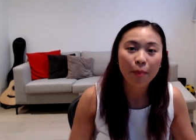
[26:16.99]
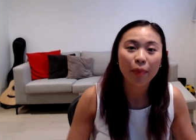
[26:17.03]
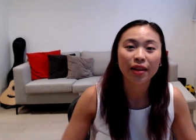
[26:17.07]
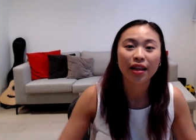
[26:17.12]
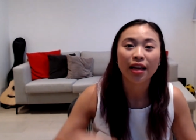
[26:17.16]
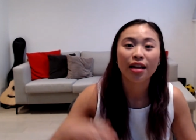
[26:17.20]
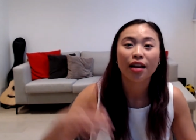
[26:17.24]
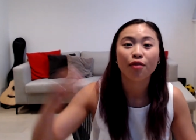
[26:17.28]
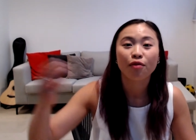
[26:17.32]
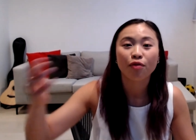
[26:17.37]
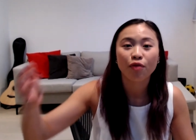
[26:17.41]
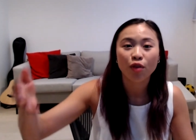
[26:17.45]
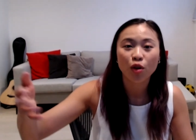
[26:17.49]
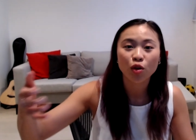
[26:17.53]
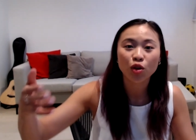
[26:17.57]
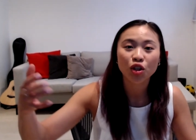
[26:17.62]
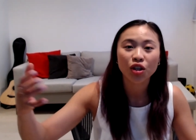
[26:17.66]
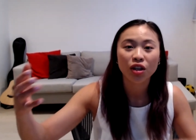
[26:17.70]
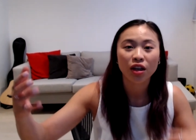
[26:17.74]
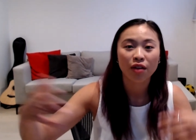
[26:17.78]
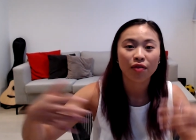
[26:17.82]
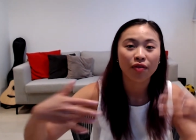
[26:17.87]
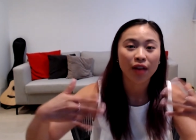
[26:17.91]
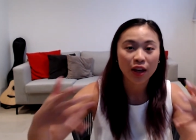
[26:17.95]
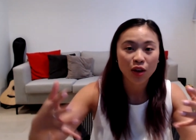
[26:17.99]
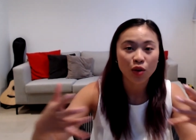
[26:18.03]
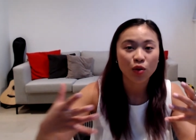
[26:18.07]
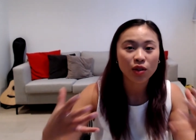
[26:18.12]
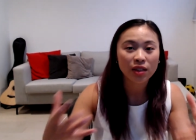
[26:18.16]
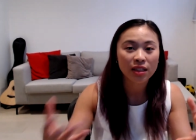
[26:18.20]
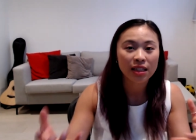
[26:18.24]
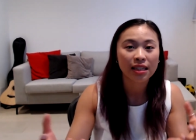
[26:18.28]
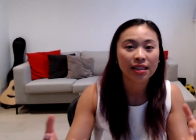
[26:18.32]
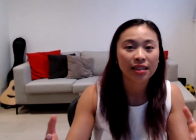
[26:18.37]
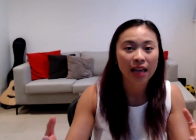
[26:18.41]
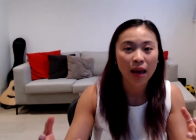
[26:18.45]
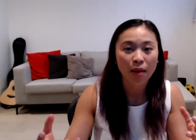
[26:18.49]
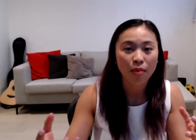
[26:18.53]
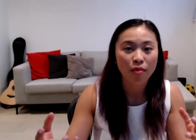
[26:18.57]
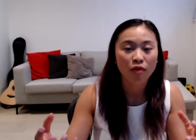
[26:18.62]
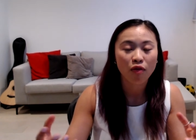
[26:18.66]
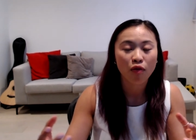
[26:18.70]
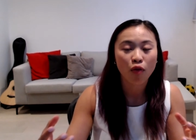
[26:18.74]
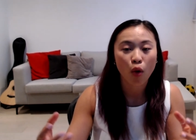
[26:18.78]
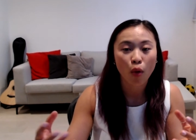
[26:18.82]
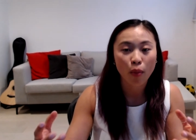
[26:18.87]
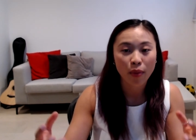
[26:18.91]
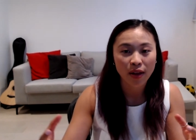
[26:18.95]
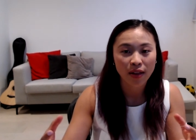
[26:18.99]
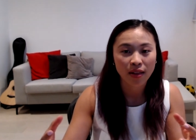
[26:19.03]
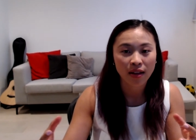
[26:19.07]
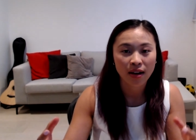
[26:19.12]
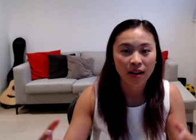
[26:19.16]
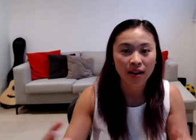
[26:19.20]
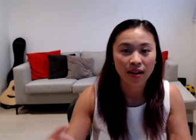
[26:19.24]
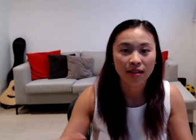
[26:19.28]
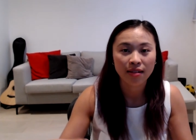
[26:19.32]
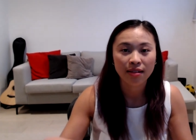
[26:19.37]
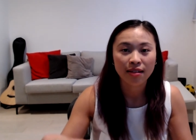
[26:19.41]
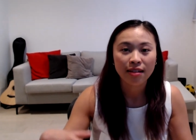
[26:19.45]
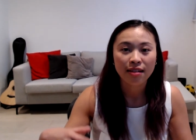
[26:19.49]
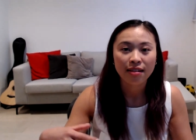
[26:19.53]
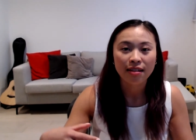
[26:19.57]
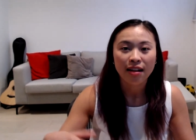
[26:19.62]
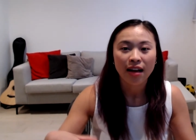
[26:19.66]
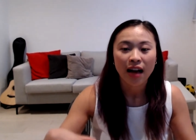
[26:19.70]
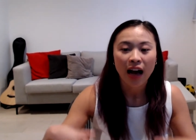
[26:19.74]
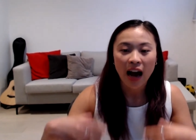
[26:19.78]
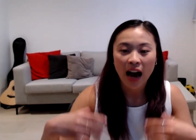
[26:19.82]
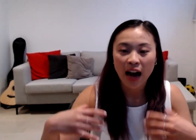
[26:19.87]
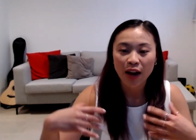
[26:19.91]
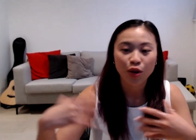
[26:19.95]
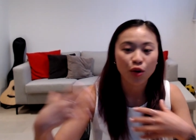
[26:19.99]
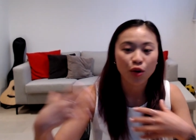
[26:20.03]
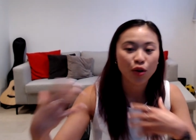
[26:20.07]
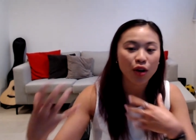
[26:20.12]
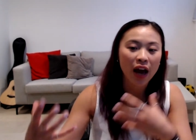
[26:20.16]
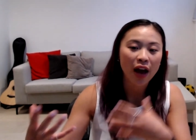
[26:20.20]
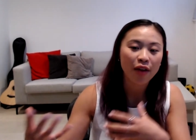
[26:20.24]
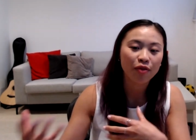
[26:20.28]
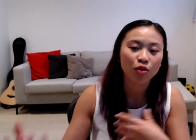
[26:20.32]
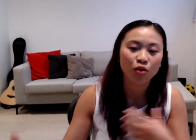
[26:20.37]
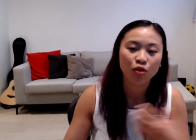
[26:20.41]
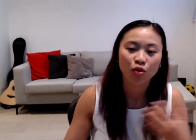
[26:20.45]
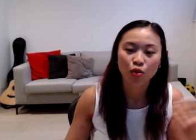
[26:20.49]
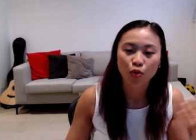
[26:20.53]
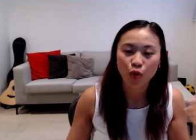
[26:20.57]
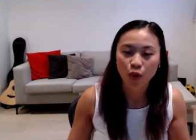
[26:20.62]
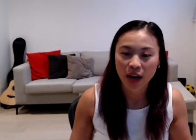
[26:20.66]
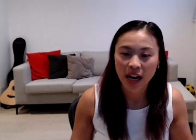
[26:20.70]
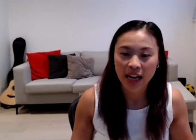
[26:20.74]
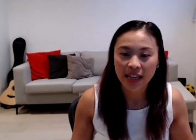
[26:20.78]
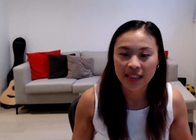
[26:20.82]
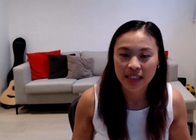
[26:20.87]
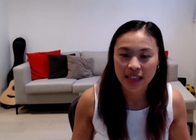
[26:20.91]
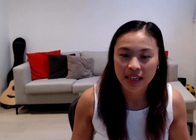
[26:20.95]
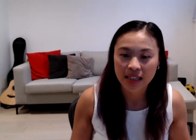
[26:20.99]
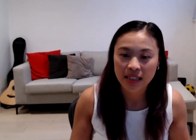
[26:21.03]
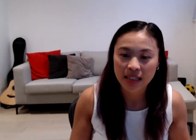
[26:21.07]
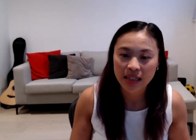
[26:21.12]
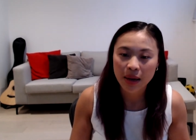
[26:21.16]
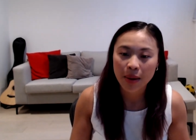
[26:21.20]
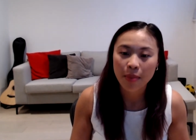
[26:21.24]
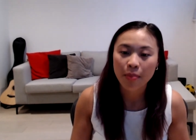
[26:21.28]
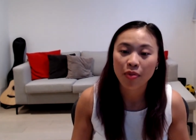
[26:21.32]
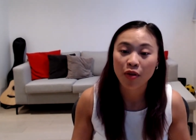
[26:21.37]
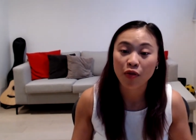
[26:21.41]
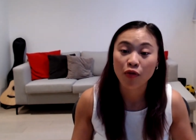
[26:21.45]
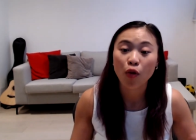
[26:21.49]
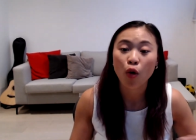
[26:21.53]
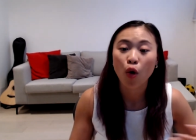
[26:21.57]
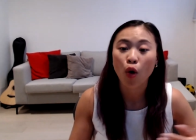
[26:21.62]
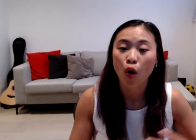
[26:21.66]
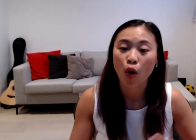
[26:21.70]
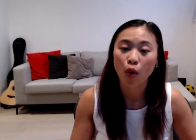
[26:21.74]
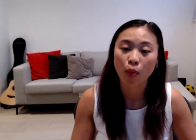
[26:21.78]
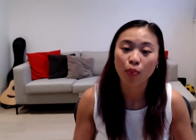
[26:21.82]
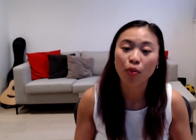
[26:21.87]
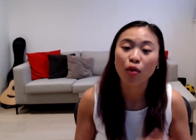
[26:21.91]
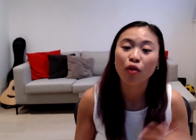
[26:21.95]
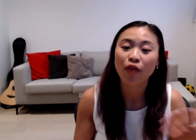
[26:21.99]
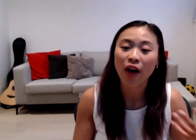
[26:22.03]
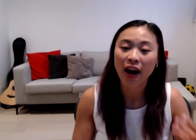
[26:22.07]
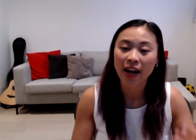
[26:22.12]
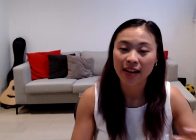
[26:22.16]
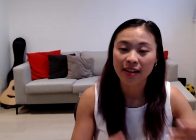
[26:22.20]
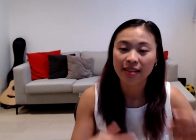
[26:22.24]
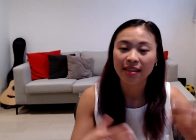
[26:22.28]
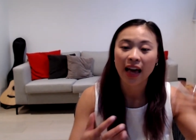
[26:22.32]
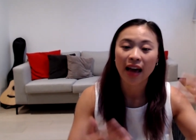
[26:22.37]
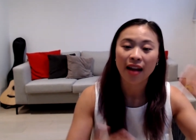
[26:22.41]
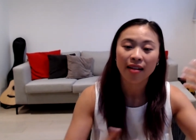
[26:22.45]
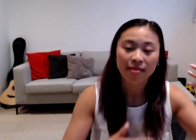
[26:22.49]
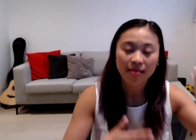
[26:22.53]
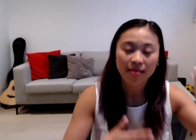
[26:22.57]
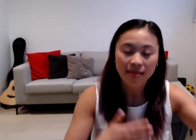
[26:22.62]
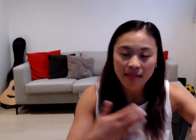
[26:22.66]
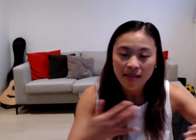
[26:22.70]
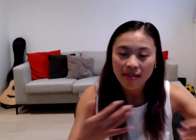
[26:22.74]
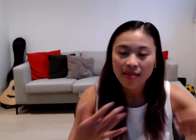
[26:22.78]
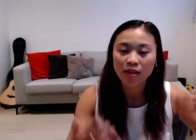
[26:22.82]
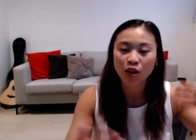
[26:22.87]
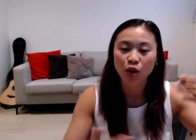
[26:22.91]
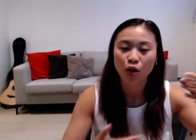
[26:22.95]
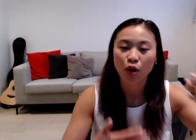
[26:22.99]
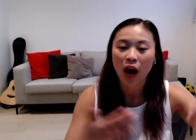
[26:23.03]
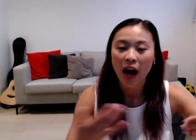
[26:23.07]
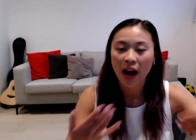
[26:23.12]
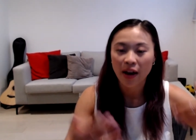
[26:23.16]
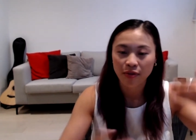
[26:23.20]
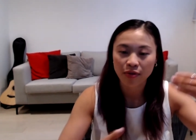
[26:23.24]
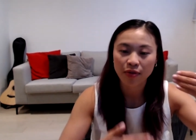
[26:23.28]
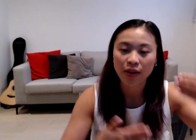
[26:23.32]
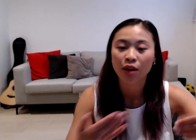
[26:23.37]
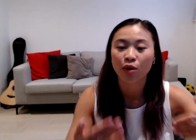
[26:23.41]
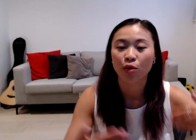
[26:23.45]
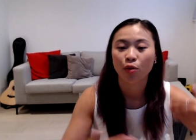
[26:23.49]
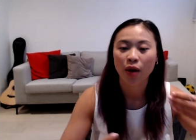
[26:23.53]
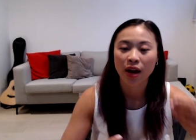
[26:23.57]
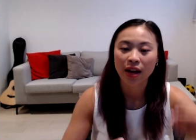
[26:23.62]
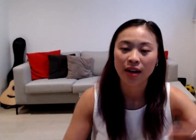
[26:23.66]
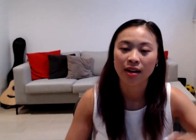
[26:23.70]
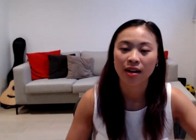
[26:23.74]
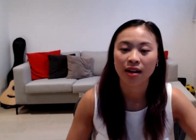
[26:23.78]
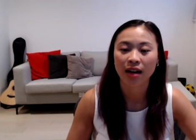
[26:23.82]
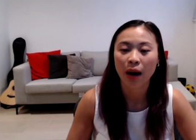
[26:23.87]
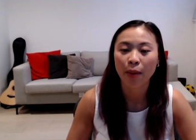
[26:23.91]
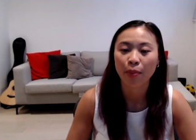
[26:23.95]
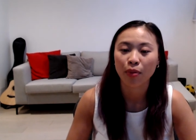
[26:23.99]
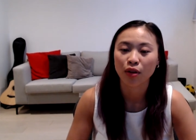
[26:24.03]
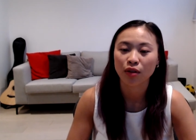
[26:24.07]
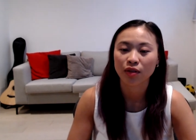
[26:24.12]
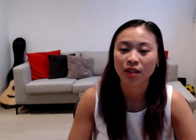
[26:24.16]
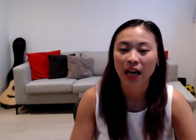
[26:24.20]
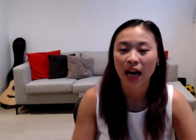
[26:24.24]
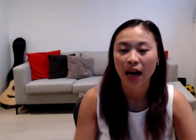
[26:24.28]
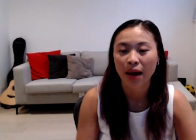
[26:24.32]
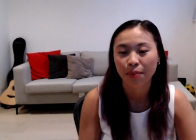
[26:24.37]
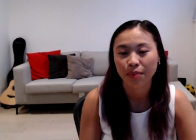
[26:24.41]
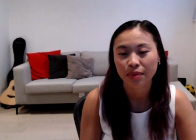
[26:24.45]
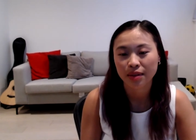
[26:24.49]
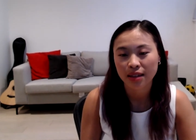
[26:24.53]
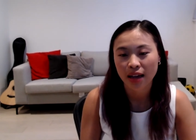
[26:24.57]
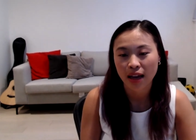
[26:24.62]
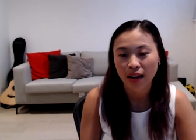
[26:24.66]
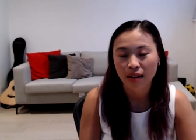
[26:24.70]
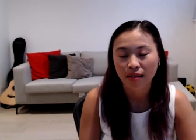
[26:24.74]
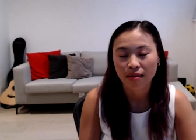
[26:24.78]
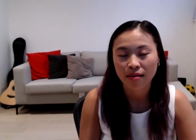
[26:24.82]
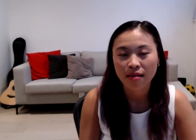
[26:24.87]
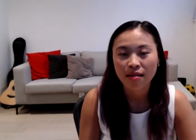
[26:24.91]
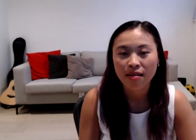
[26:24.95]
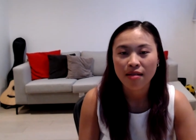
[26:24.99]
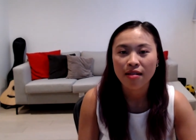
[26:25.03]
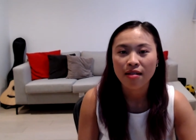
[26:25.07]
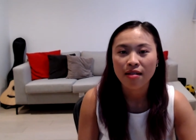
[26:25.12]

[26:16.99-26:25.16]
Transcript: But then in future, if I use the same formula, I don't have to do what I did before, provided that, I've iterated a couple of times and